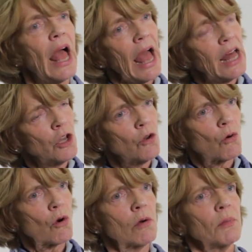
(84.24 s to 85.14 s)
And
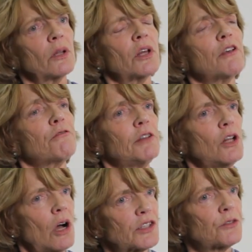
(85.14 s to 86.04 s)
normally,
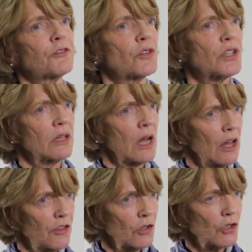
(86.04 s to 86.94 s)
philosophers and
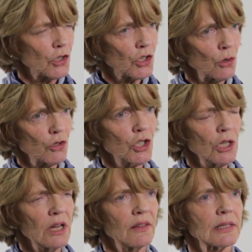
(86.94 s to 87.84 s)
others
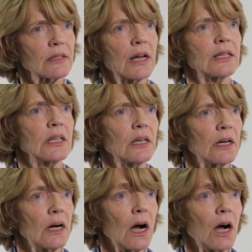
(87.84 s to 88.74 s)
associate this
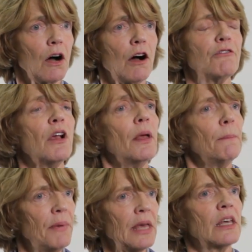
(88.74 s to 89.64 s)
idea of
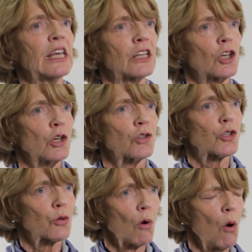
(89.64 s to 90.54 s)
being in
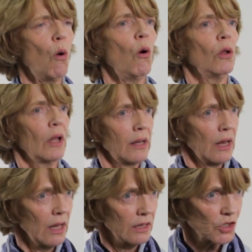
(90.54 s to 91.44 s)
control and
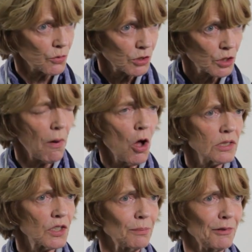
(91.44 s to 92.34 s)
hence
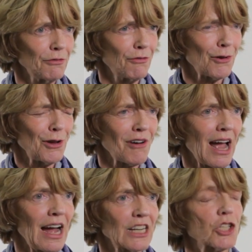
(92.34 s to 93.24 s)
responsible for your
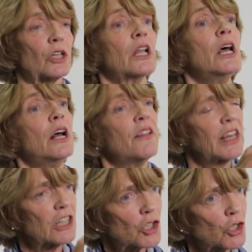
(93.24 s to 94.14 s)
action,
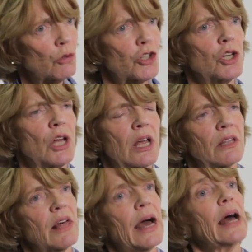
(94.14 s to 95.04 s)
they
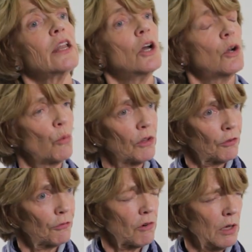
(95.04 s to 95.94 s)
associate that with
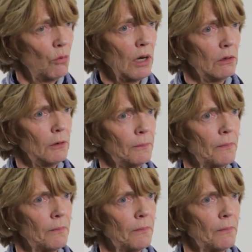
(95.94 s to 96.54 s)
free will.